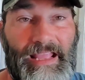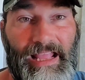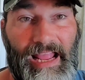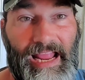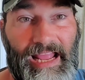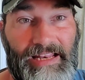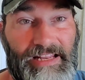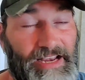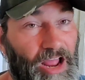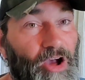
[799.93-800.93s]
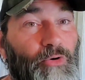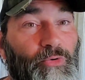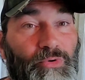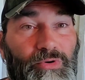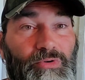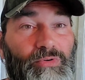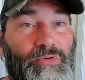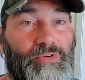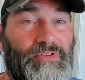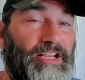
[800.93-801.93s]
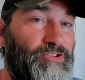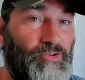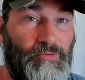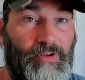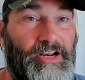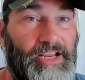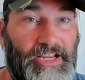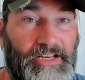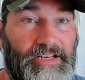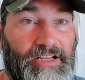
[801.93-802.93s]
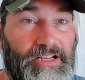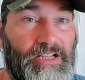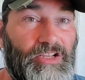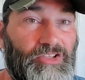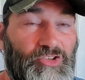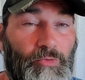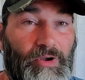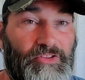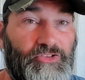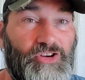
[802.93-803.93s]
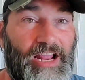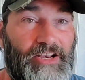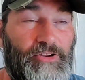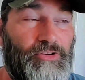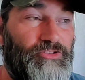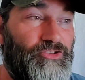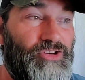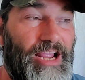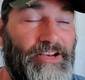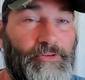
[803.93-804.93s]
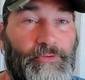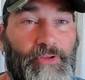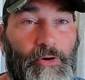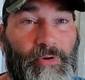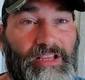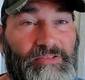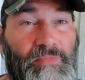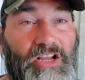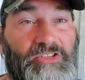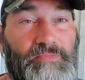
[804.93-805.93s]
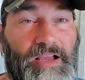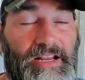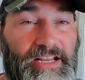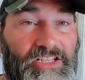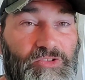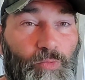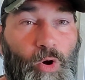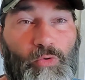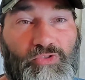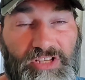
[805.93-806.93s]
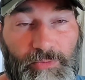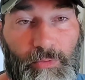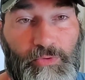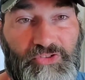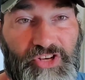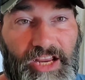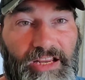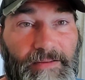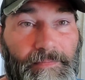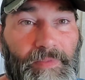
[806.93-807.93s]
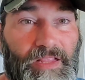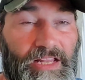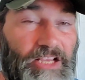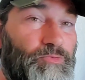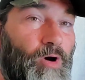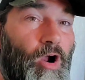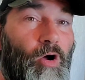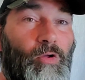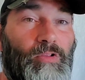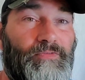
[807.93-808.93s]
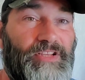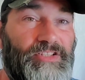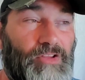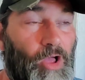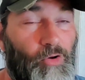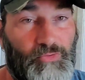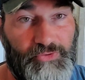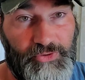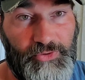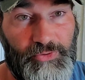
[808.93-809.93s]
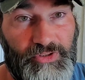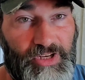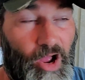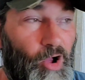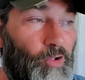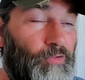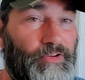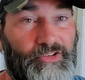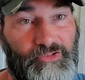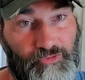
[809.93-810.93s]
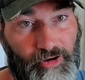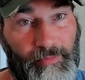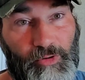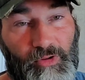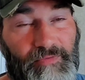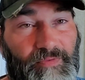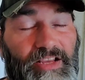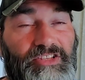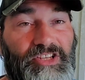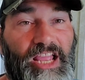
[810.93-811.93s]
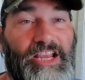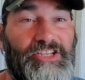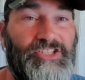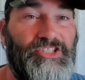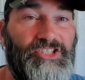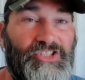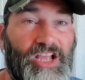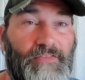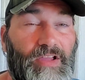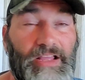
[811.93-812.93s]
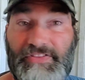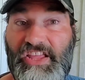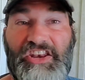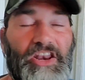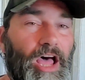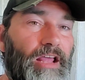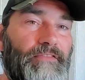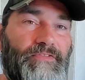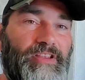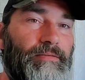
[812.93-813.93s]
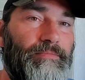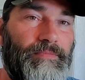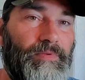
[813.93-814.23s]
and they know that he's going to run again. So what they're trying to do is they're trying to throw as much mud against the wall and see what will stick. That's where all of these lawsuits and all of these criminal investigations and stuff, that none of them